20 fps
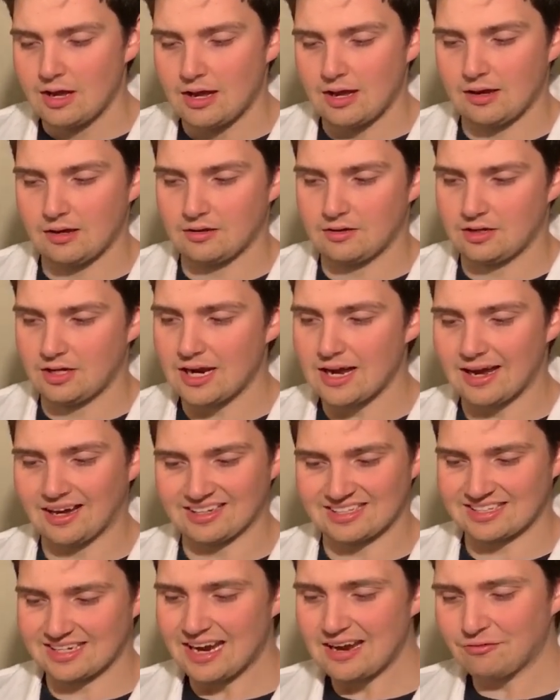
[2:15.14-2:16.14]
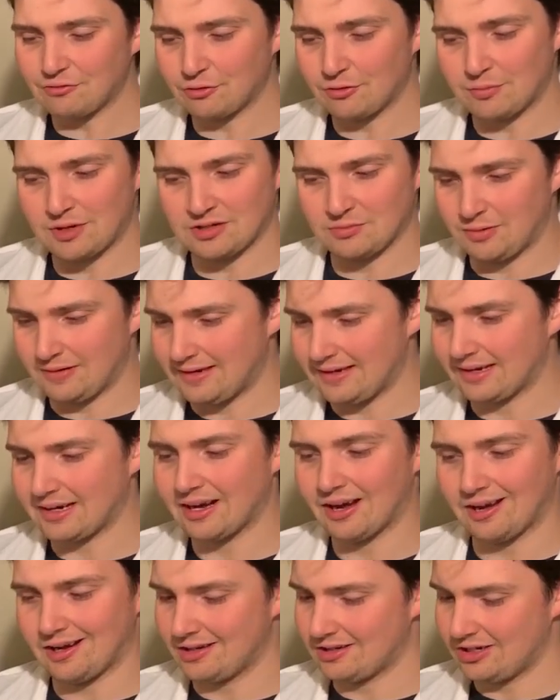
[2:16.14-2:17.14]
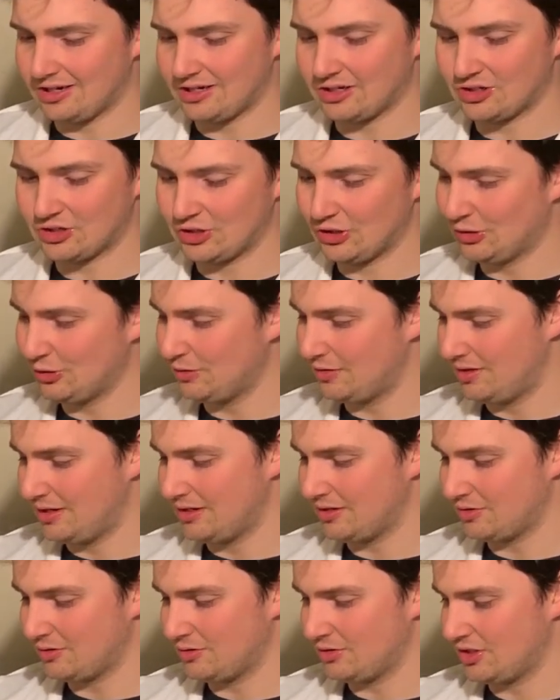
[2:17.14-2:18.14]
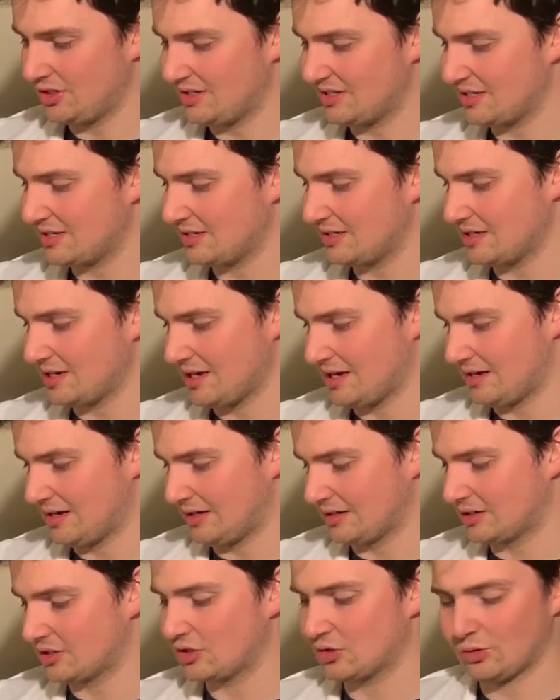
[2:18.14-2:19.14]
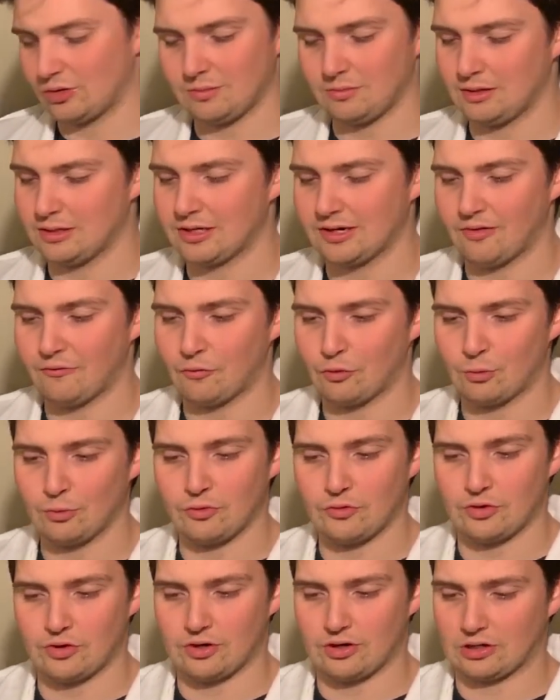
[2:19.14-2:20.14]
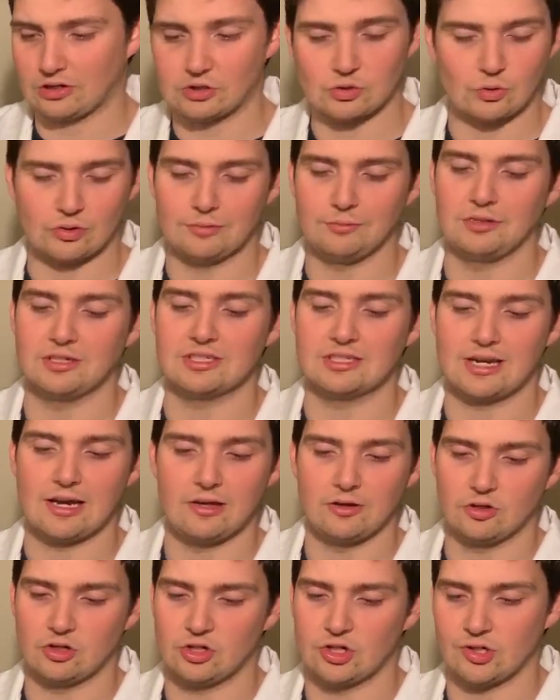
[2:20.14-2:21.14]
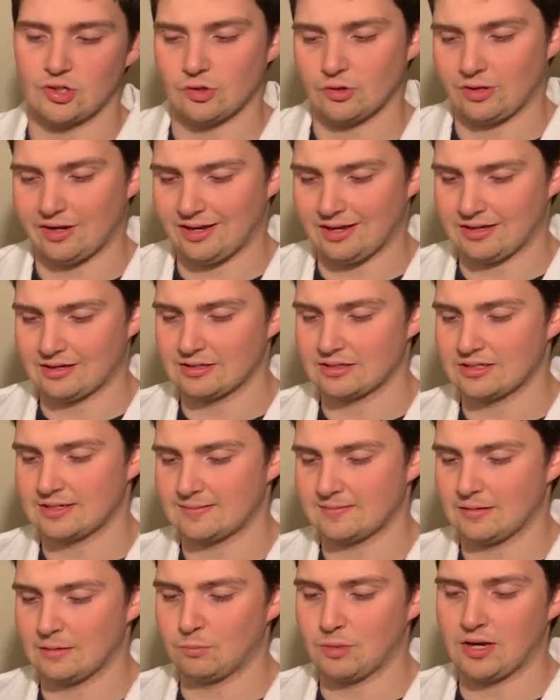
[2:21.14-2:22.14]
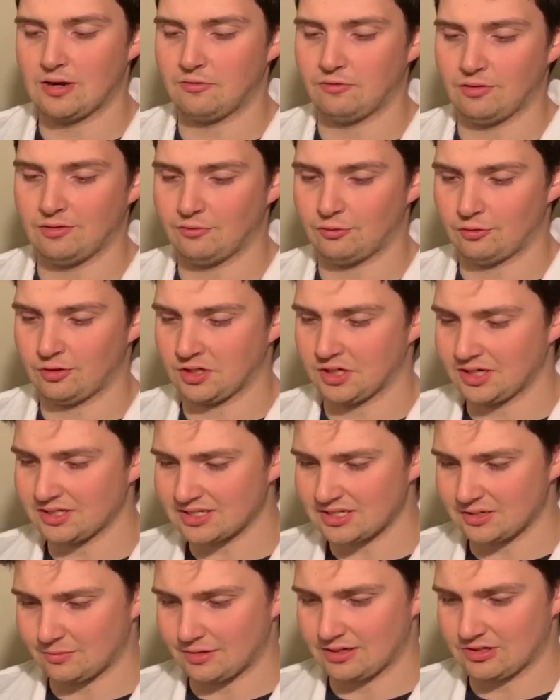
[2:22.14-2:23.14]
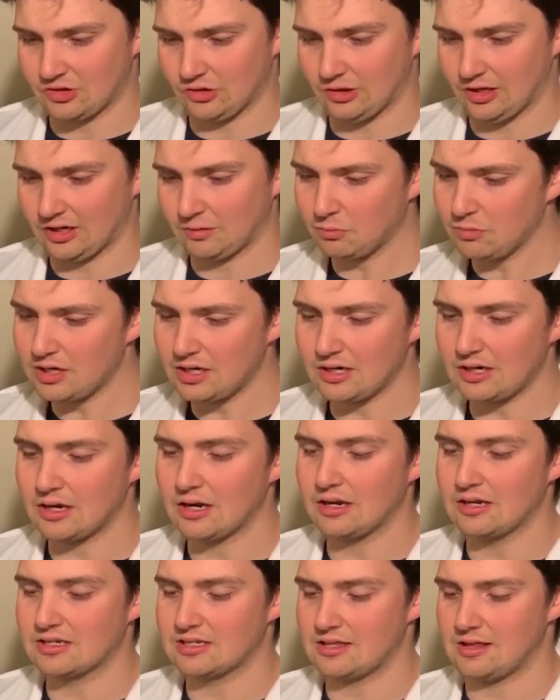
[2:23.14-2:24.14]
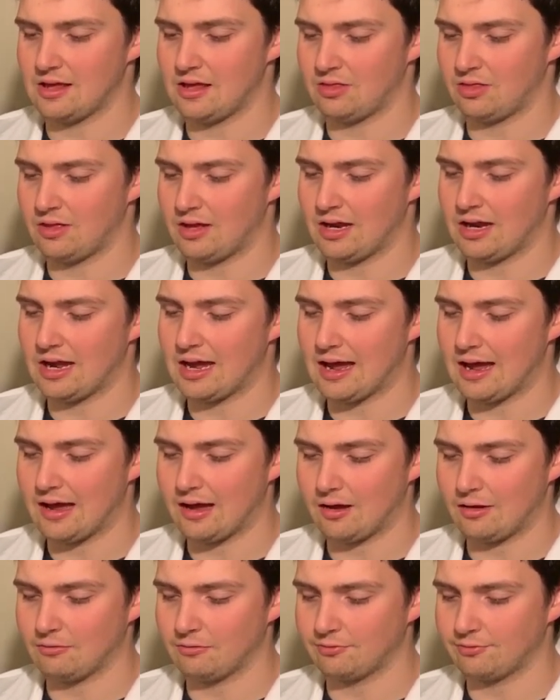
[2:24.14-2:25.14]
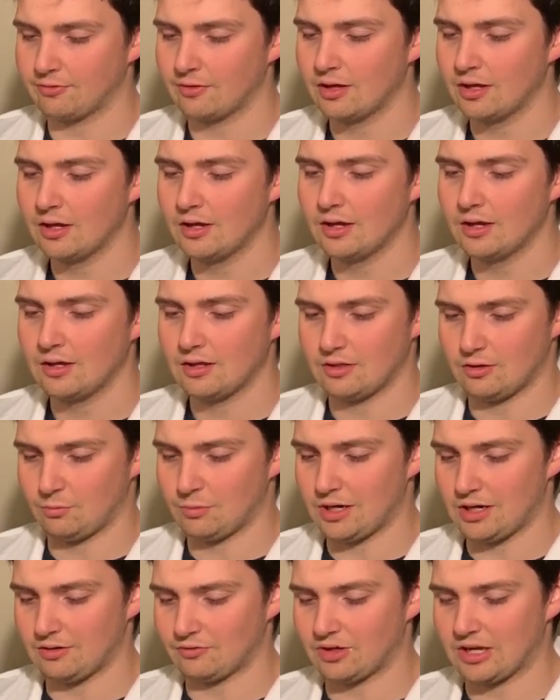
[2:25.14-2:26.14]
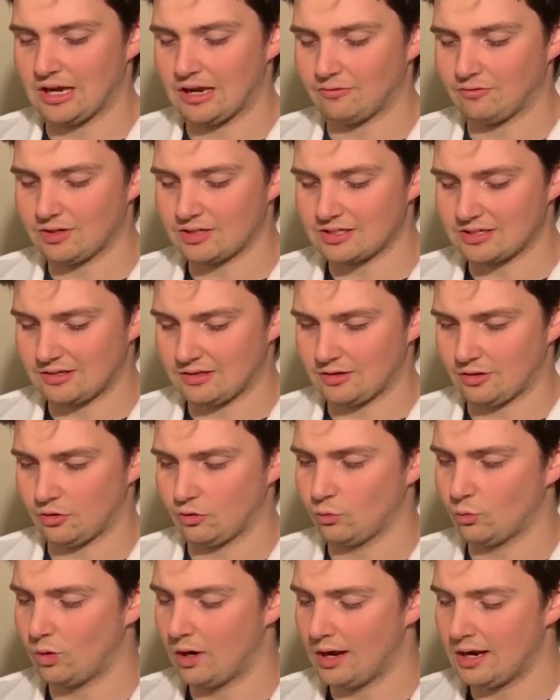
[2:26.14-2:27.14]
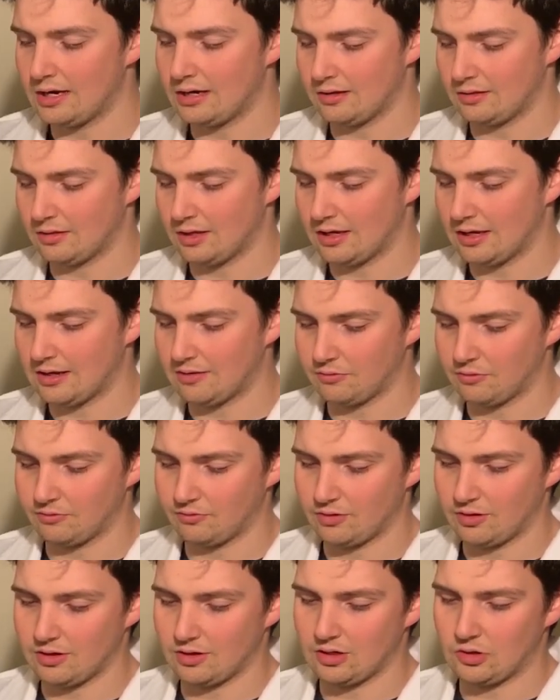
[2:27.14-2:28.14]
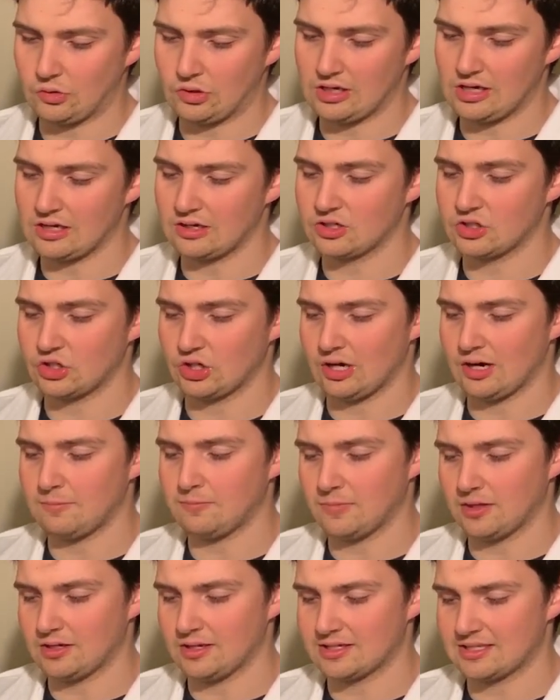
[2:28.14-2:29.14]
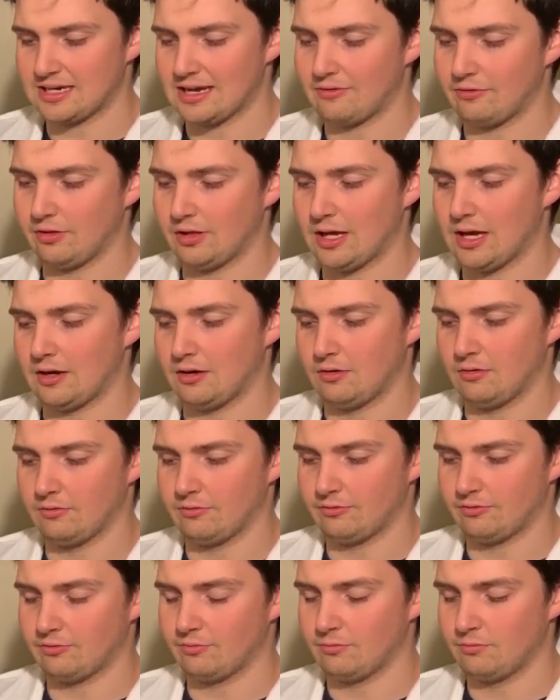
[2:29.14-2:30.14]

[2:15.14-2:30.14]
And yeah, aside from it being Kanye's shoe, these are just an extremely comfortable and an extremely stylish shoe. And the benefit for a customizer like me is that they're made of canvas and they're white, and they have a very unique shape that doesn't have a lot of